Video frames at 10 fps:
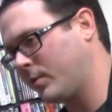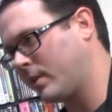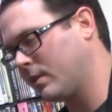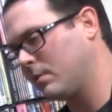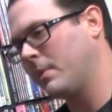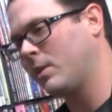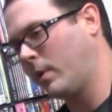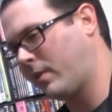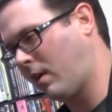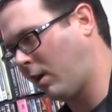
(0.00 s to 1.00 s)
to kill men
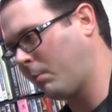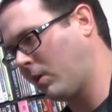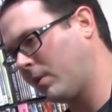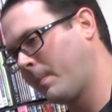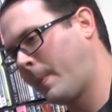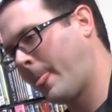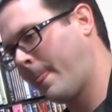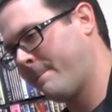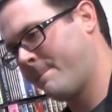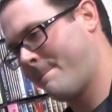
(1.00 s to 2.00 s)
with armor
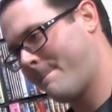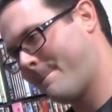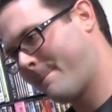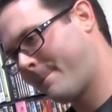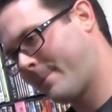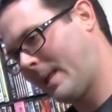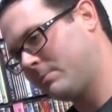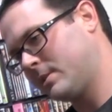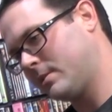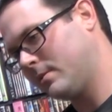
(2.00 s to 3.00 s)

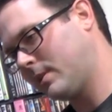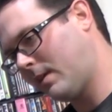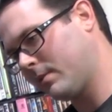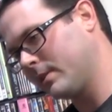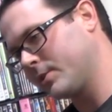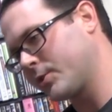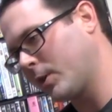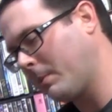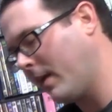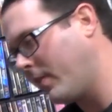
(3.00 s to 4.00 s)
still not really
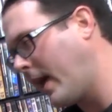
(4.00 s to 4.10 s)
sure about